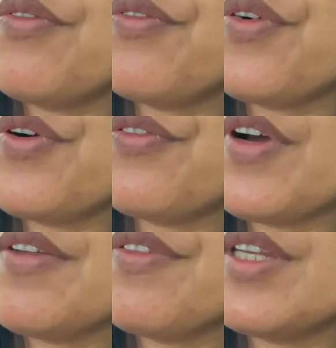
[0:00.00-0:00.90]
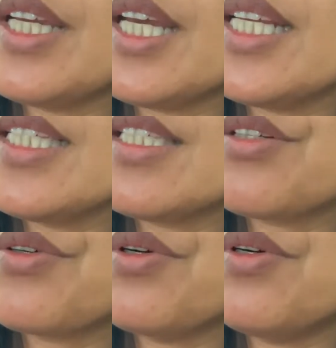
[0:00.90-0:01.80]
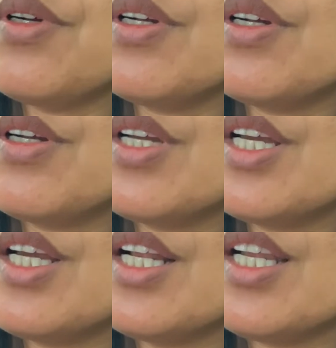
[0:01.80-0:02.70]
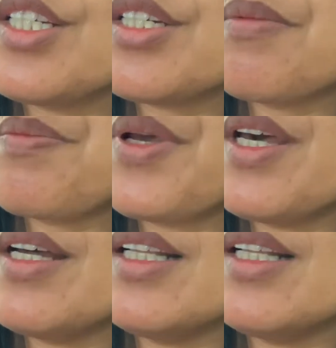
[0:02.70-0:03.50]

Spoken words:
45380 La Chapelle,